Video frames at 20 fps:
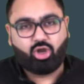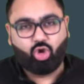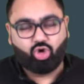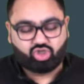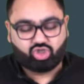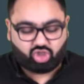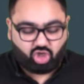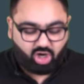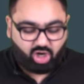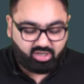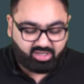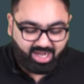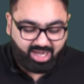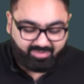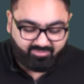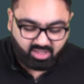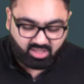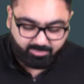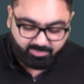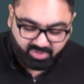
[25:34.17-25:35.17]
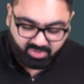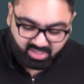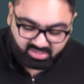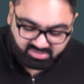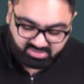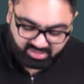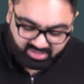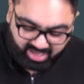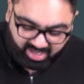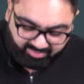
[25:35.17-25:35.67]
close contact with a
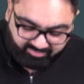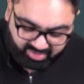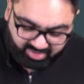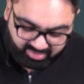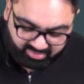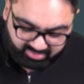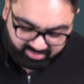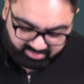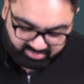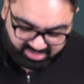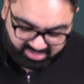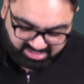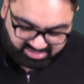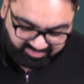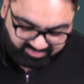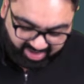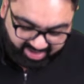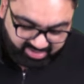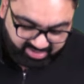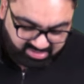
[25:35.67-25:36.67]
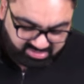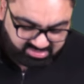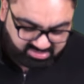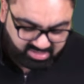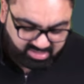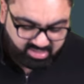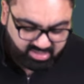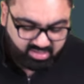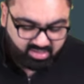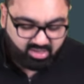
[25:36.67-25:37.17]
person having this virus
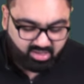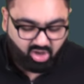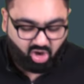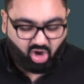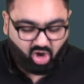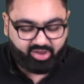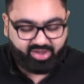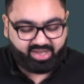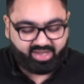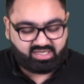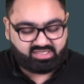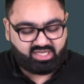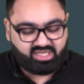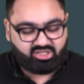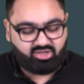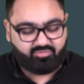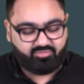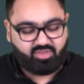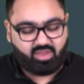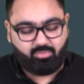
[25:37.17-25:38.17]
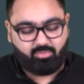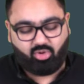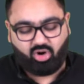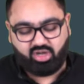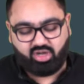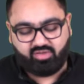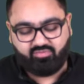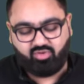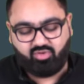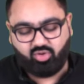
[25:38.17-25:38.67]
or exchange of their
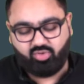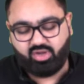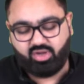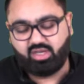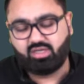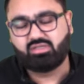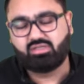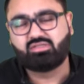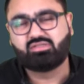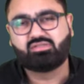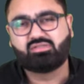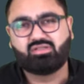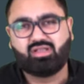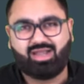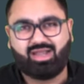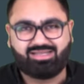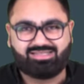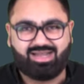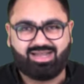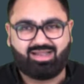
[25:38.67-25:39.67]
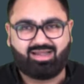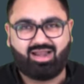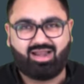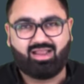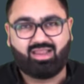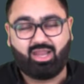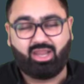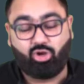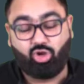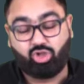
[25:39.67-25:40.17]
body fluids
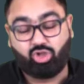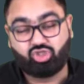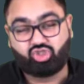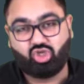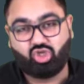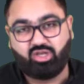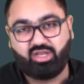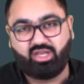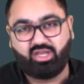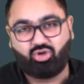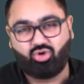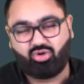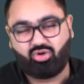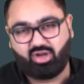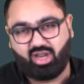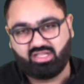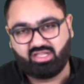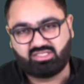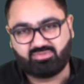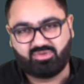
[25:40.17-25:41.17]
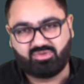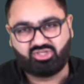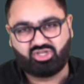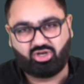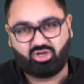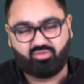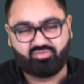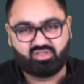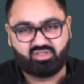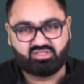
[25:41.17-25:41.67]
etc can also lead to
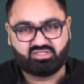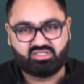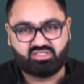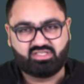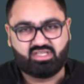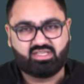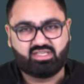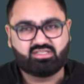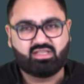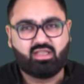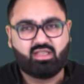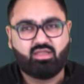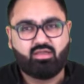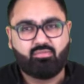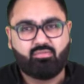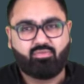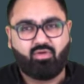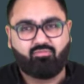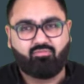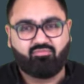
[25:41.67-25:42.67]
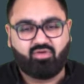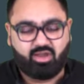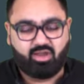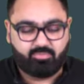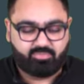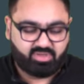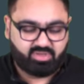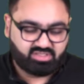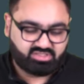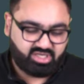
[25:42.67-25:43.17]
transmission of this disease from
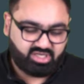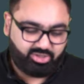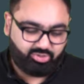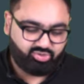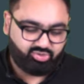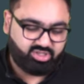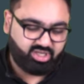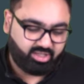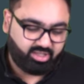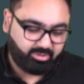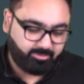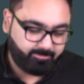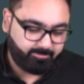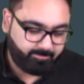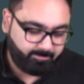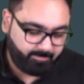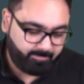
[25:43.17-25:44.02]
one person to the other